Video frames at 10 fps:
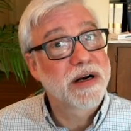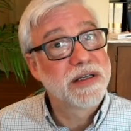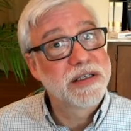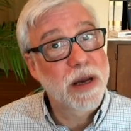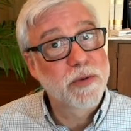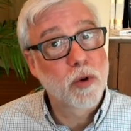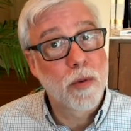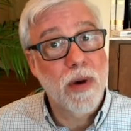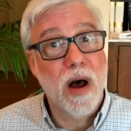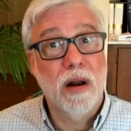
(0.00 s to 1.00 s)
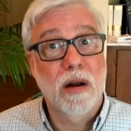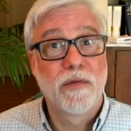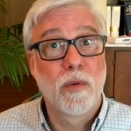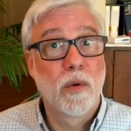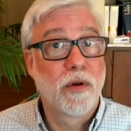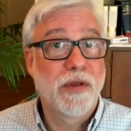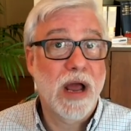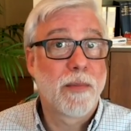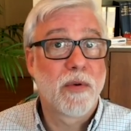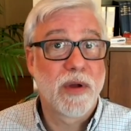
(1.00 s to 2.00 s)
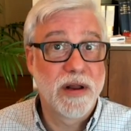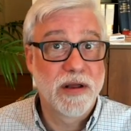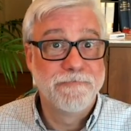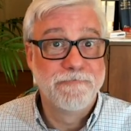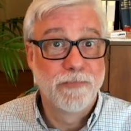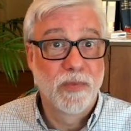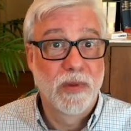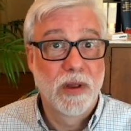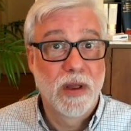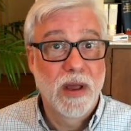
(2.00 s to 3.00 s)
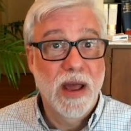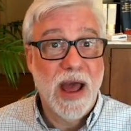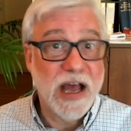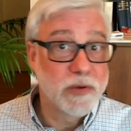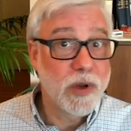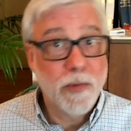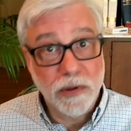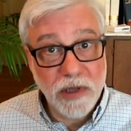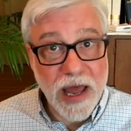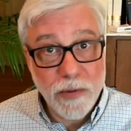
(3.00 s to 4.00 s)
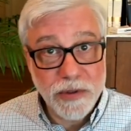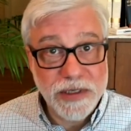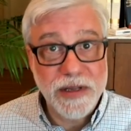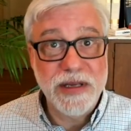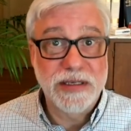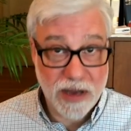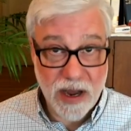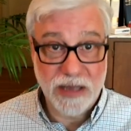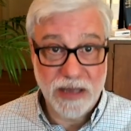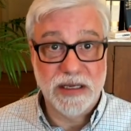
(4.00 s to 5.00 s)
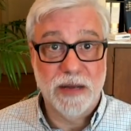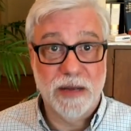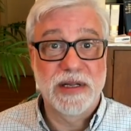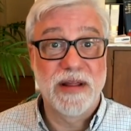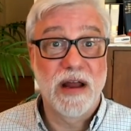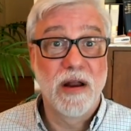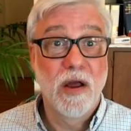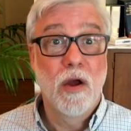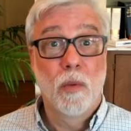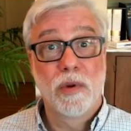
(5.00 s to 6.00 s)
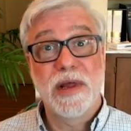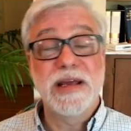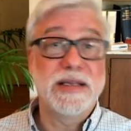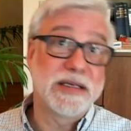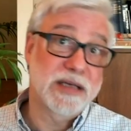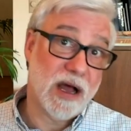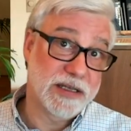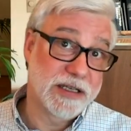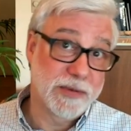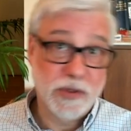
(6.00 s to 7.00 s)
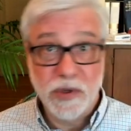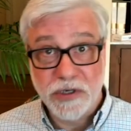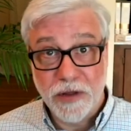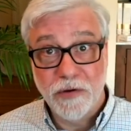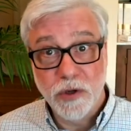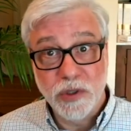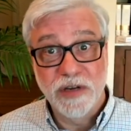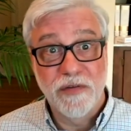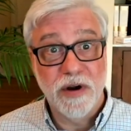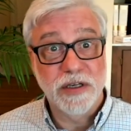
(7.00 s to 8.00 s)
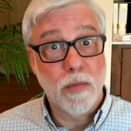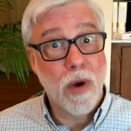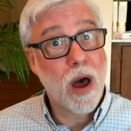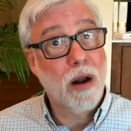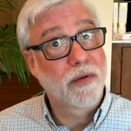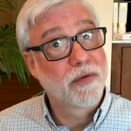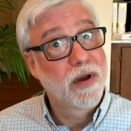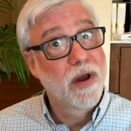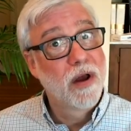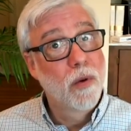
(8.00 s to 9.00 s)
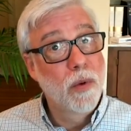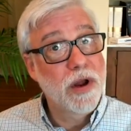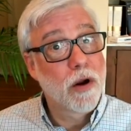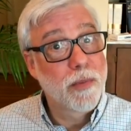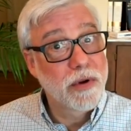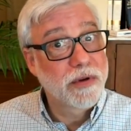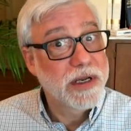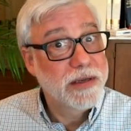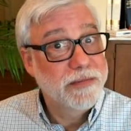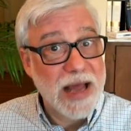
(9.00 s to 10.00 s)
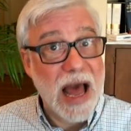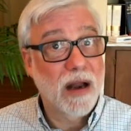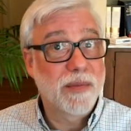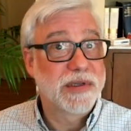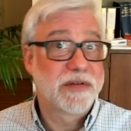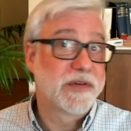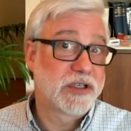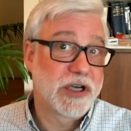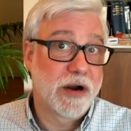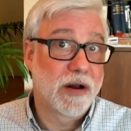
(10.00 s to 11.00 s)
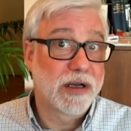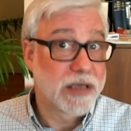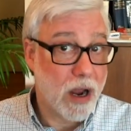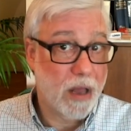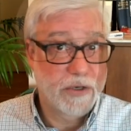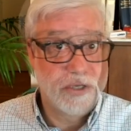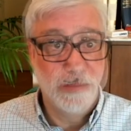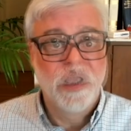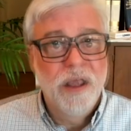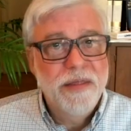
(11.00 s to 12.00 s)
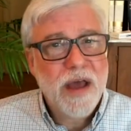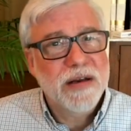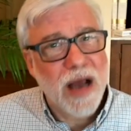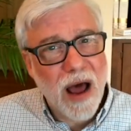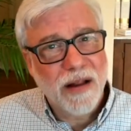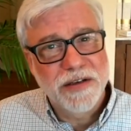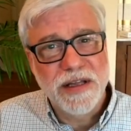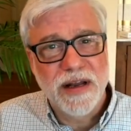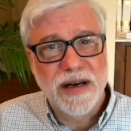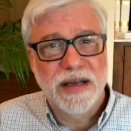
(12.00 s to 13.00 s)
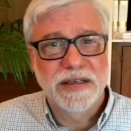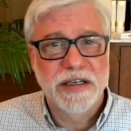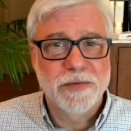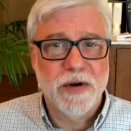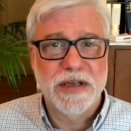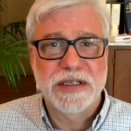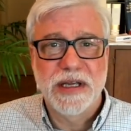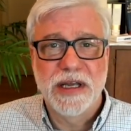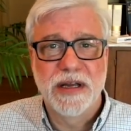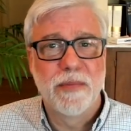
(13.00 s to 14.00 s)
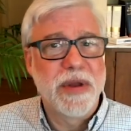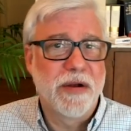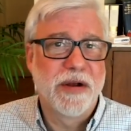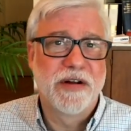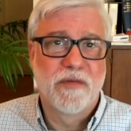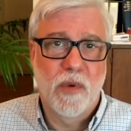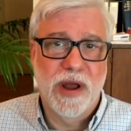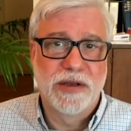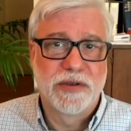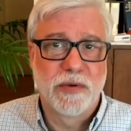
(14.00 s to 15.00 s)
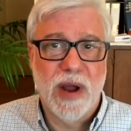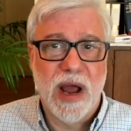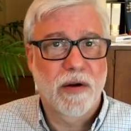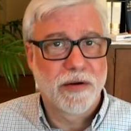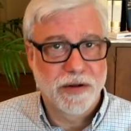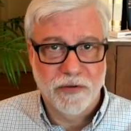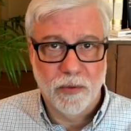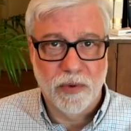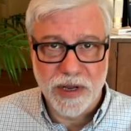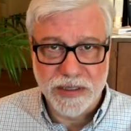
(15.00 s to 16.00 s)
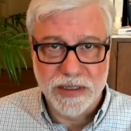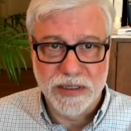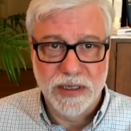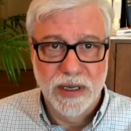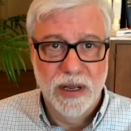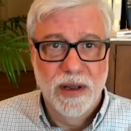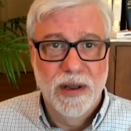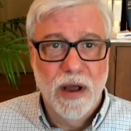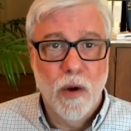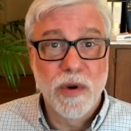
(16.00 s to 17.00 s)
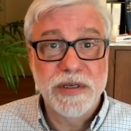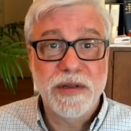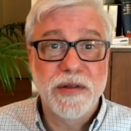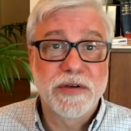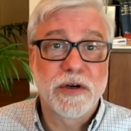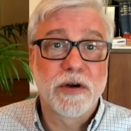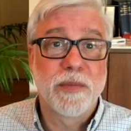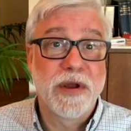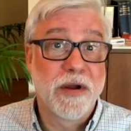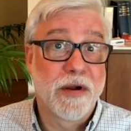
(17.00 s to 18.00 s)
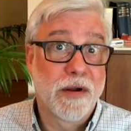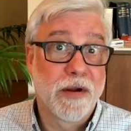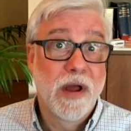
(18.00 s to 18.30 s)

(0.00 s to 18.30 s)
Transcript: conceptual model of the world they operate in. As we put labels to these concepts and then relate these concepts to each other using various models, we are building the elements of a shared ontology. The ontology then gets expressed in a myriad of ways throughout our digital places. Originally, the term here